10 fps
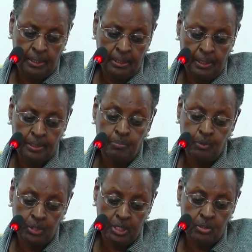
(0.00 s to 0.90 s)
that
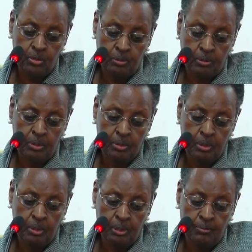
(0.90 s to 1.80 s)
boarding
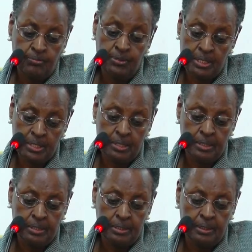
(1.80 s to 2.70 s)
fees